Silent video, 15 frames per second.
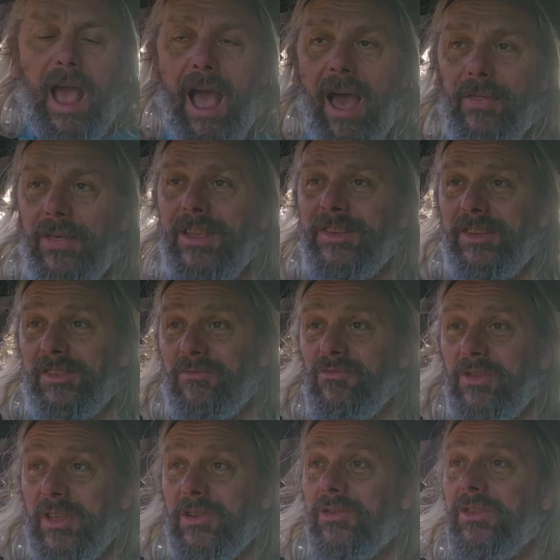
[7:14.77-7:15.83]
And this is a
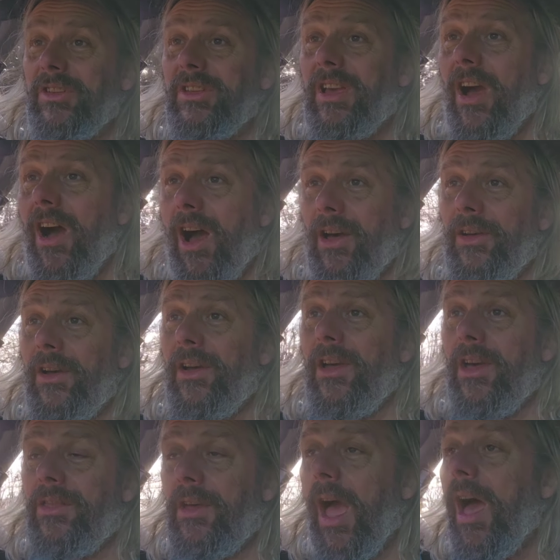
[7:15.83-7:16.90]
really good car.
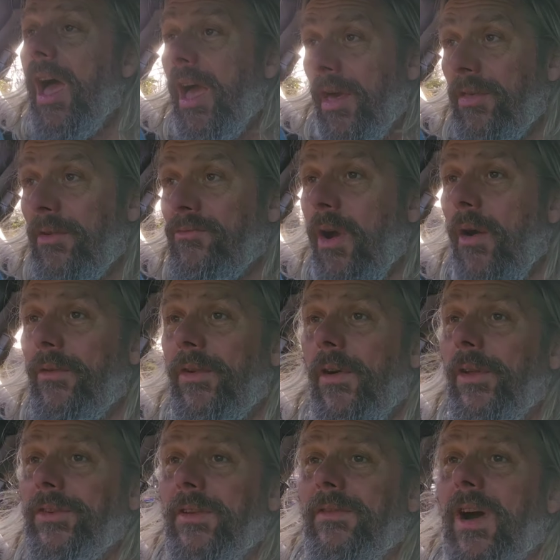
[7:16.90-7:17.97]
The Rover
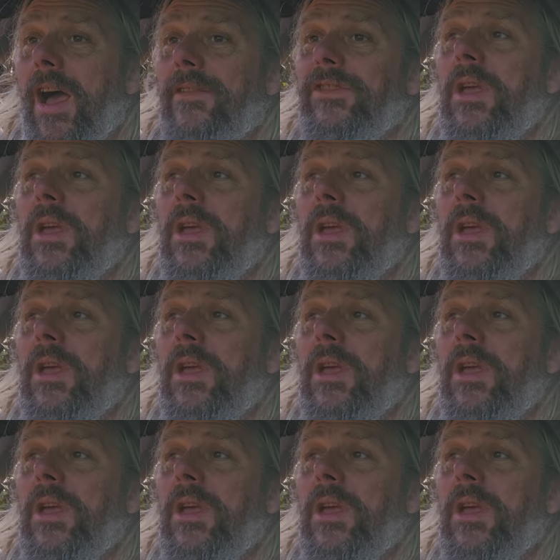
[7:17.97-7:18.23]
45 is